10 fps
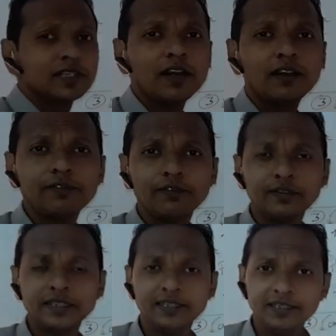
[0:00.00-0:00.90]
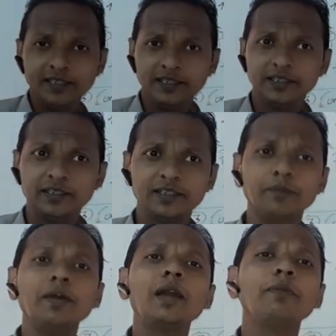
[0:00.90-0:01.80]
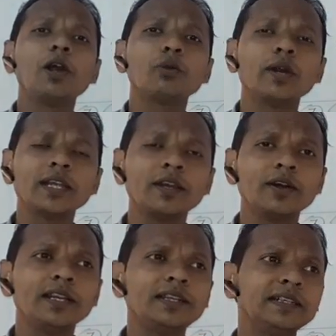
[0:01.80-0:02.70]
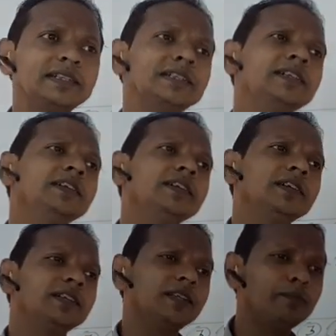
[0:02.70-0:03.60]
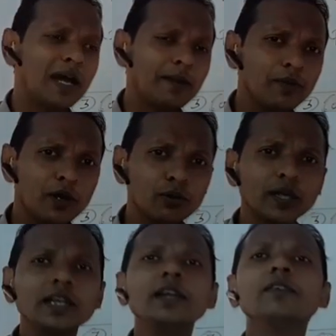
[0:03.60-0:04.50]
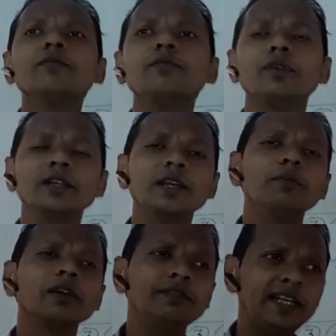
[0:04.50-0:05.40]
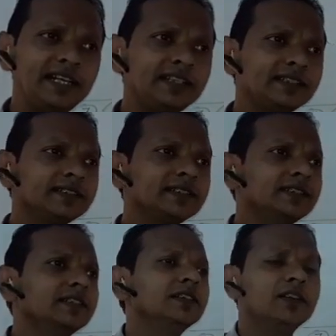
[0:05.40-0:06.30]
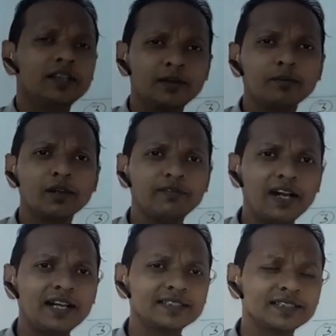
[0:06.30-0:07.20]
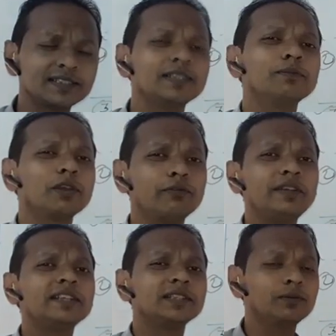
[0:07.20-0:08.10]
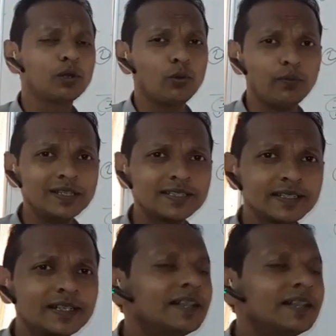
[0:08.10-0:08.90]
of the manpower working on it, the manpower working for the number of days or number of hours, number of weeks, number of months